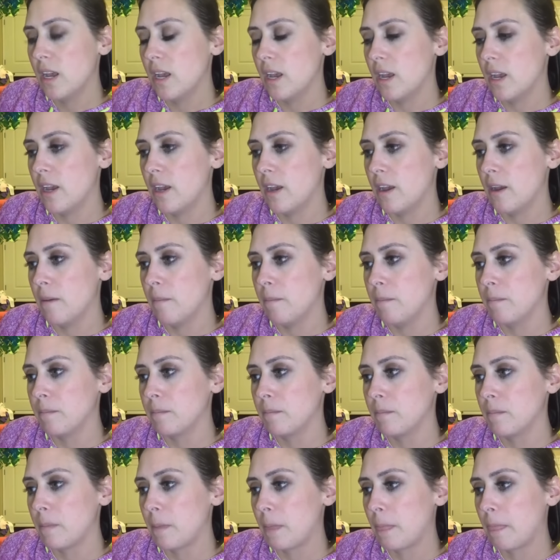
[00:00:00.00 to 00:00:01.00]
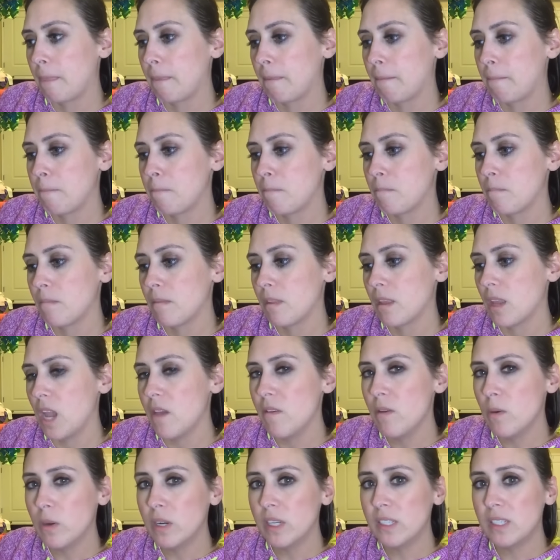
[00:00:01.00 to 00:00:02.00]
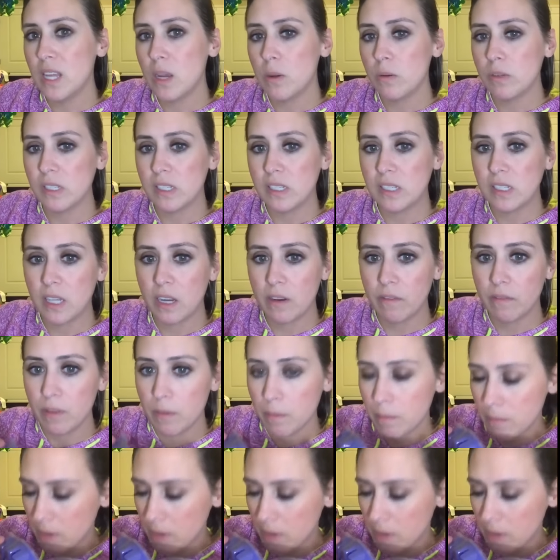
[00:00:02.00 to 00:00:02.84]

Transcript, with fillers: Um, I don't want to say it was a sin of the